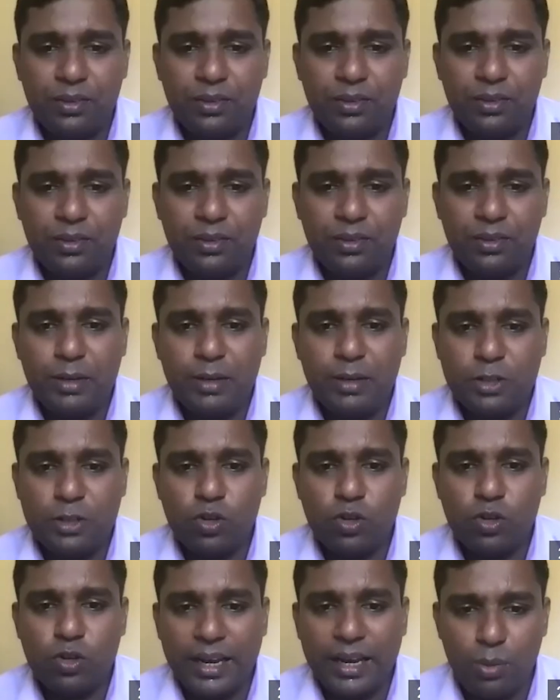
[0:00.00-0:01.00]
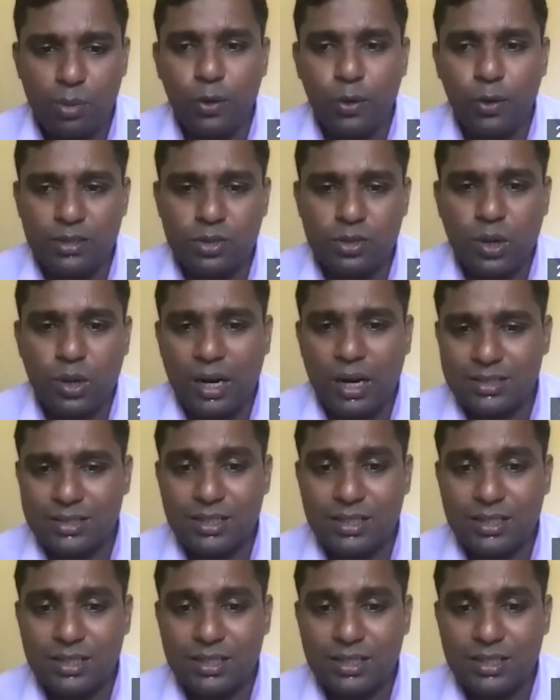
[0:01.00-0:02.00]
uh, the menstrual cycle will be
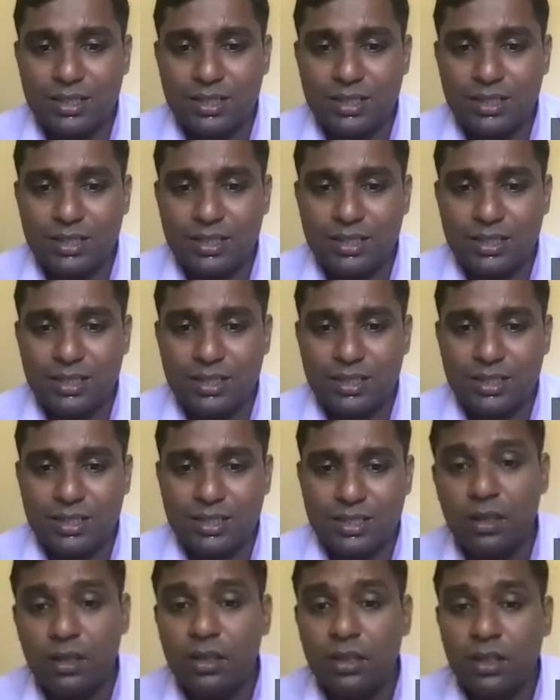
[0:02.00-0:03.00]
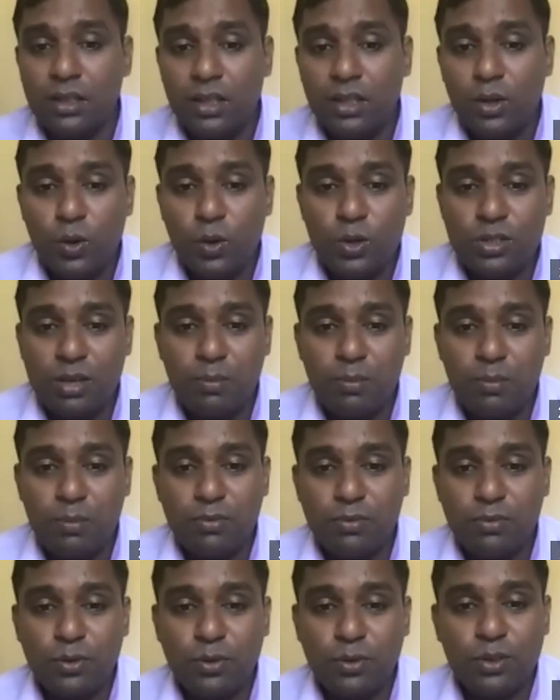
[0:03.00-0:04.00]
normal. So answer the, the, the, the
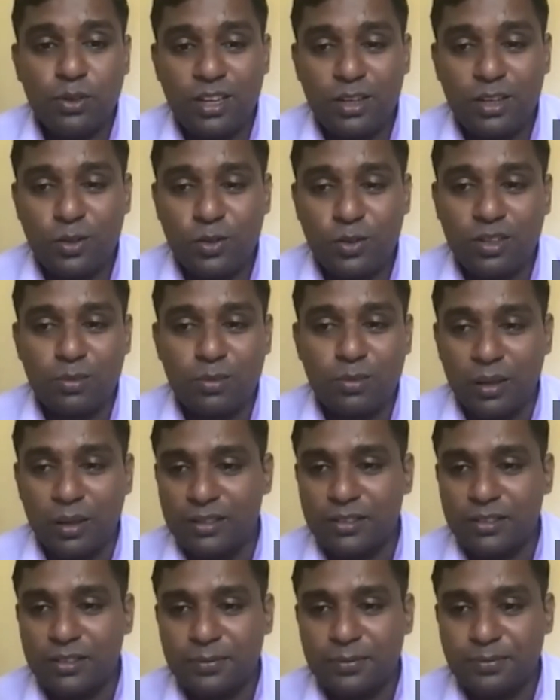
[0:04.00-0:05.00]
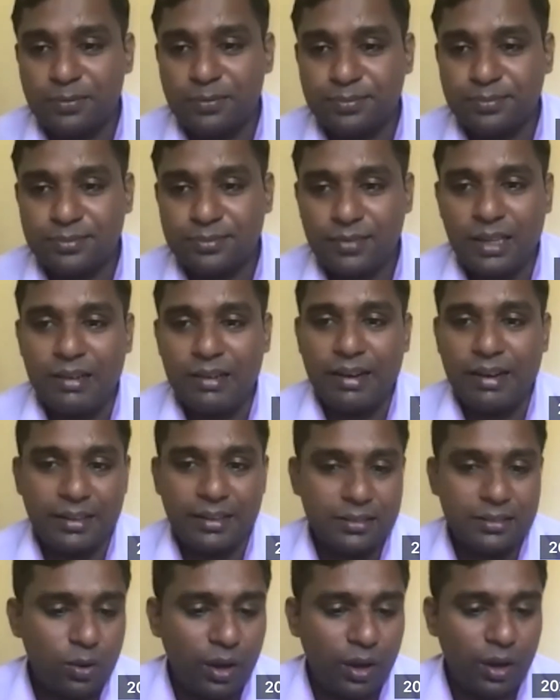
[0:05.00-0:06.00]
management is P, OCP for three
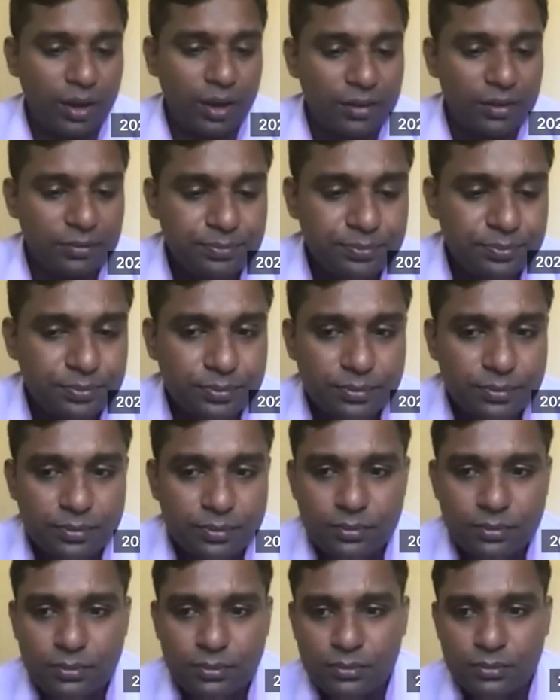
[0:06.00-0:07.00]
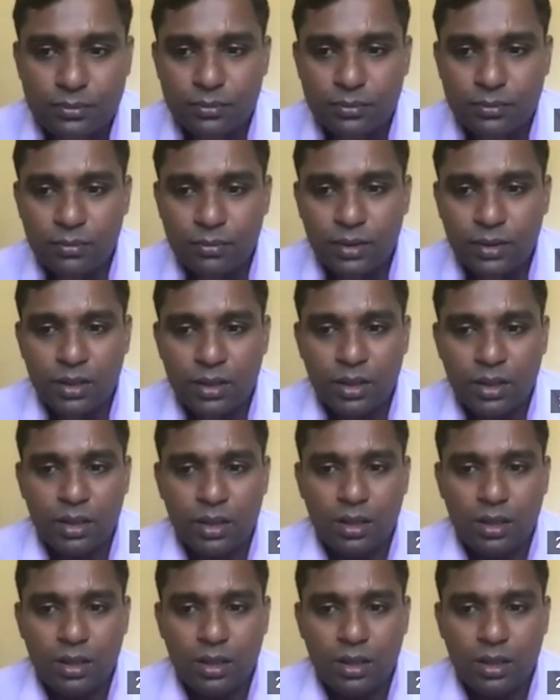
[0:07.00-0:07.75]
to six months. All right, okay.